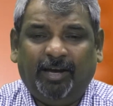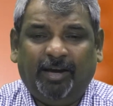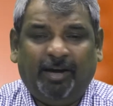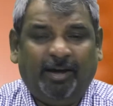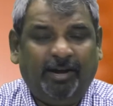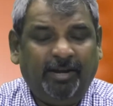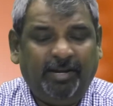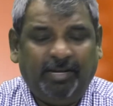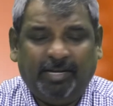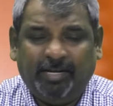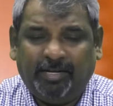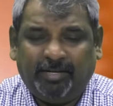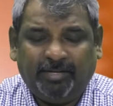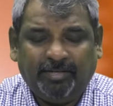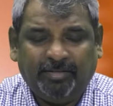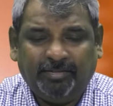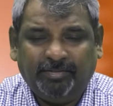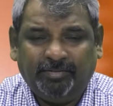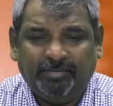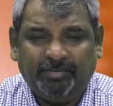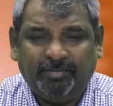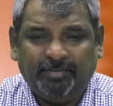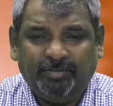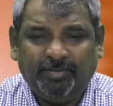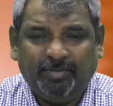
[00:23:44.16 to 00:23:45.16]
earned it.
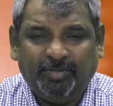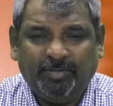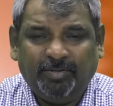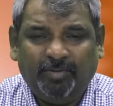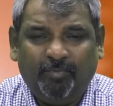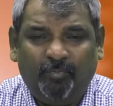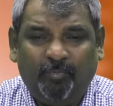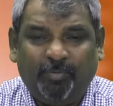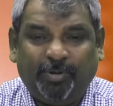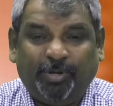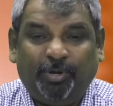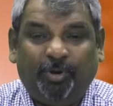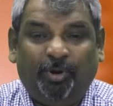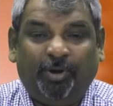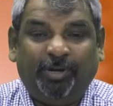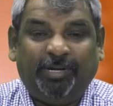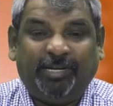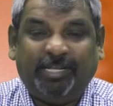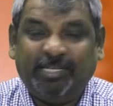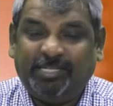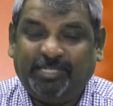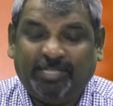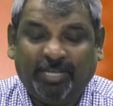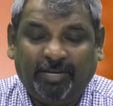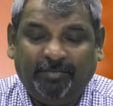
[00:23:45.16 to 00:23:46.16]
We do not
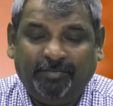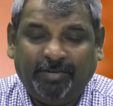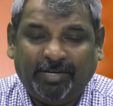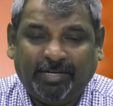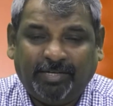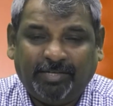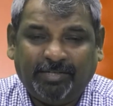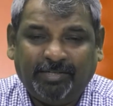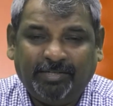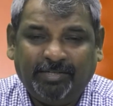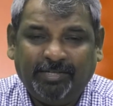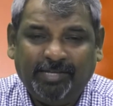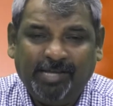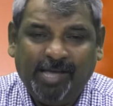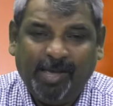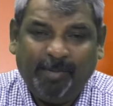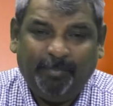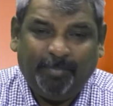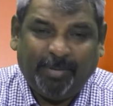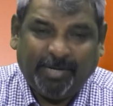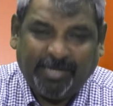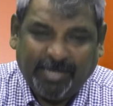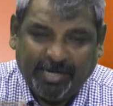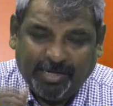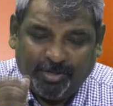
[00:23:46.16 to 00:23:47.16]
deserve it.
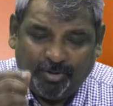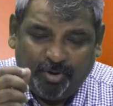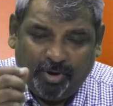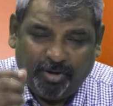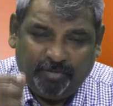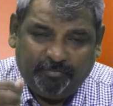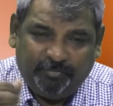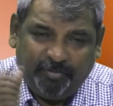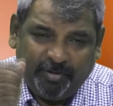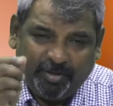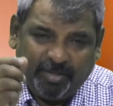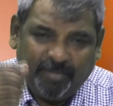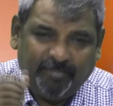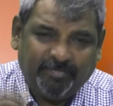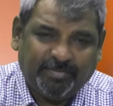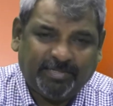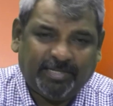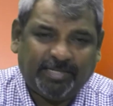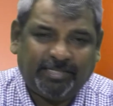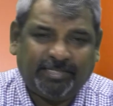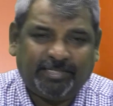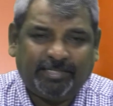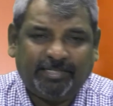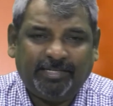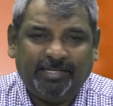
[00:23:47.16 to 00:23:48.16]
But yet God forgives
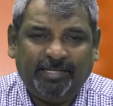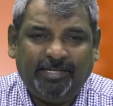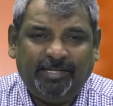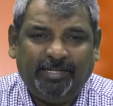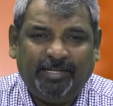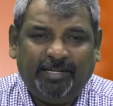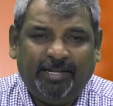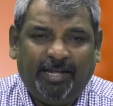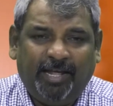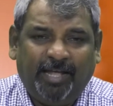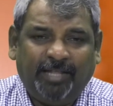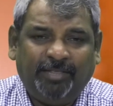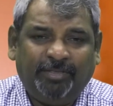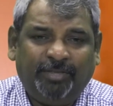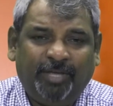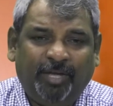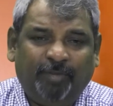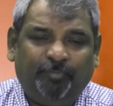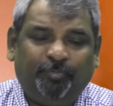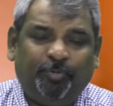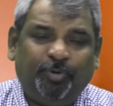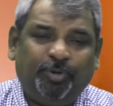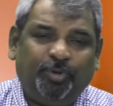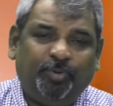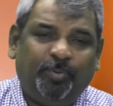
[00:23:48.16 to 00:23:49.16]
us. And
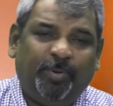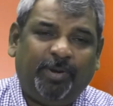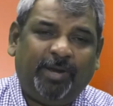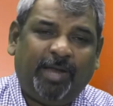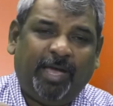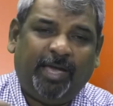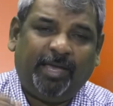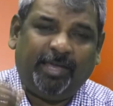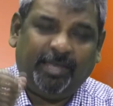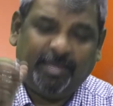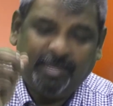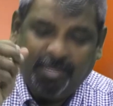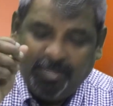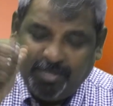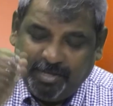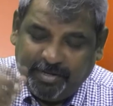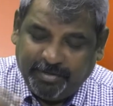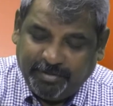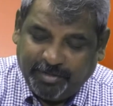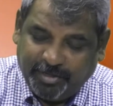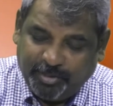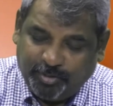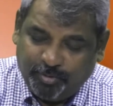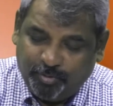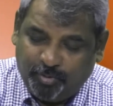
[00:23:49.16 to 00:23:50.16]
therefore you and I
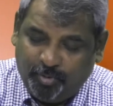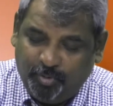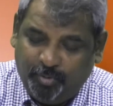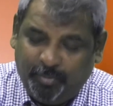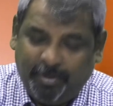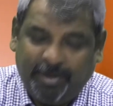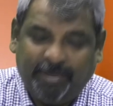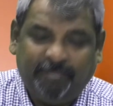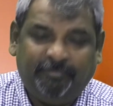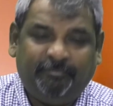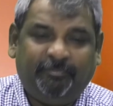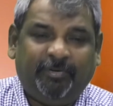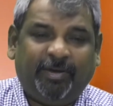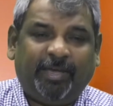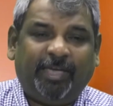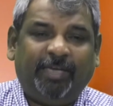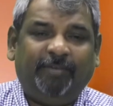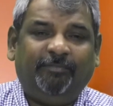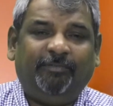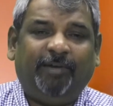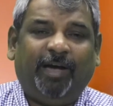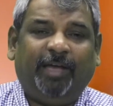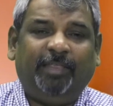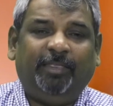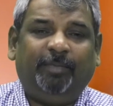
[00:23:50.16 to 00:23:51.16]
need to go and
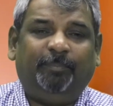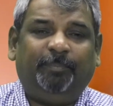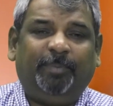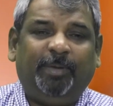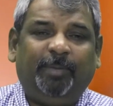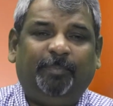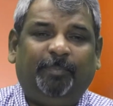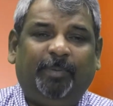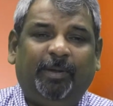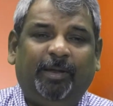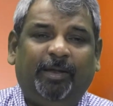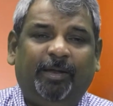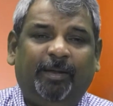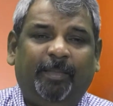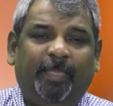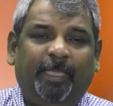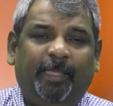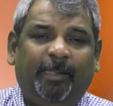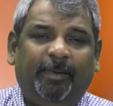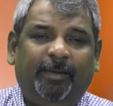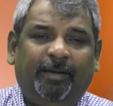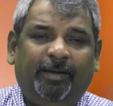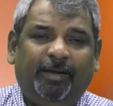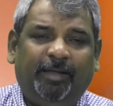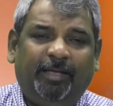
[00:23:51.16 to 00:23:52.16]
forgive other people.
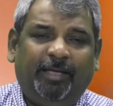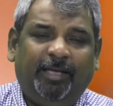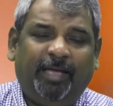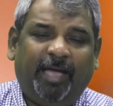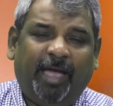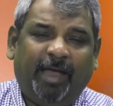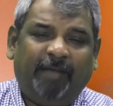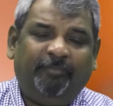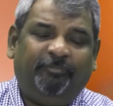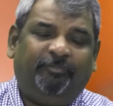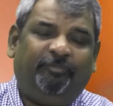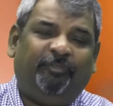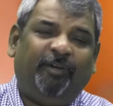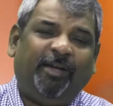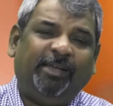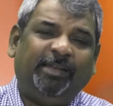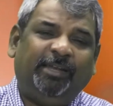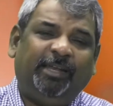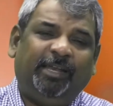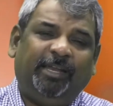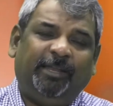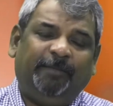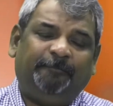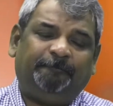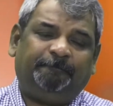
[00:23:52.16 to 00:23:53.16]
And
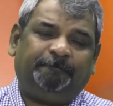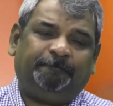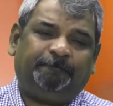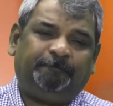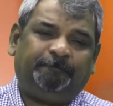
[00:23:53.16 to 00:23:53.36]
finally,